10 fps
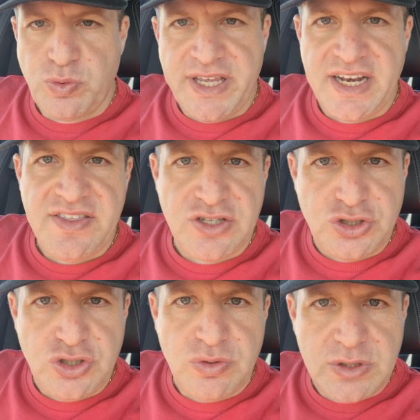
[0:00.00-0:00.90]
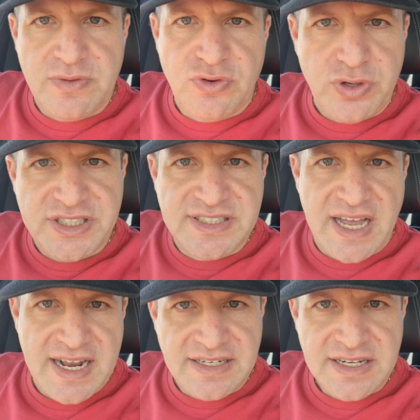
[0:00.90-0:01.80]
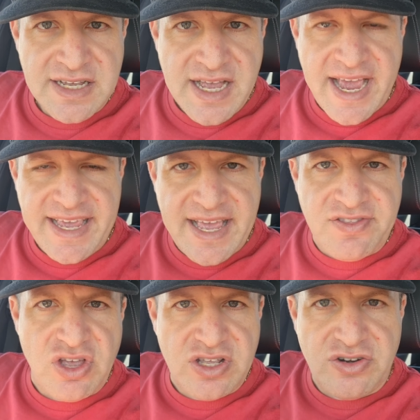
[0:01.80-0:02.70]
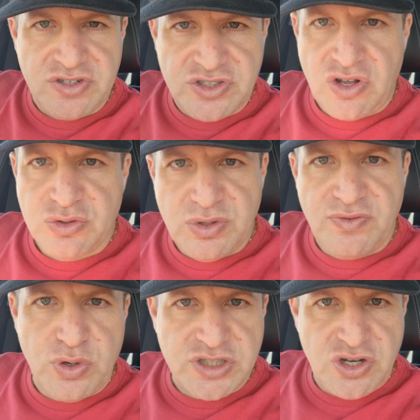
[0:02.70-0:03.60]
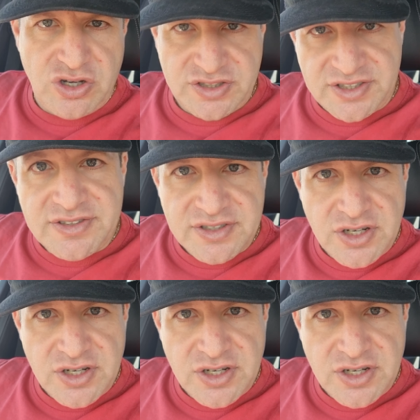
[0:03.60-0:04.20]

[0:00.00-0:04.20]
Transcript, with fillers: We can either do what we've always done and get the results we've always gotten,